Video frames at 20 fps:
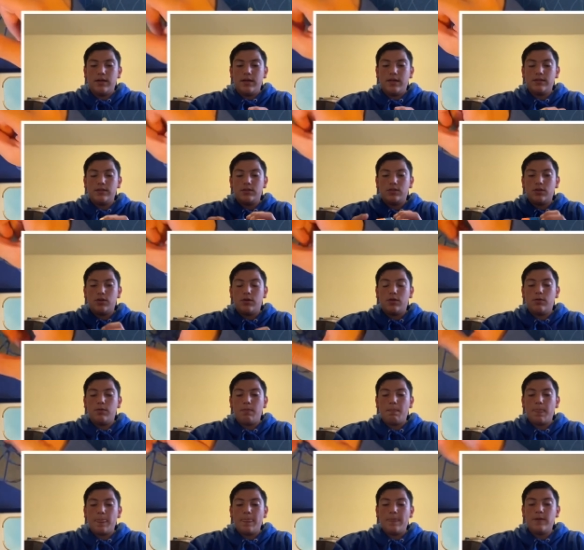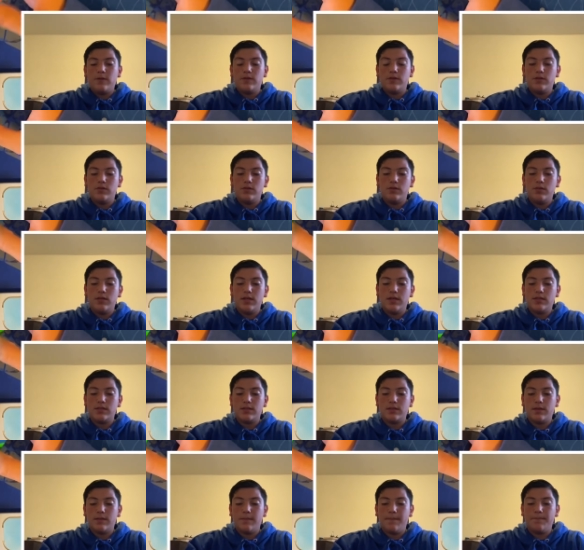And so you can do this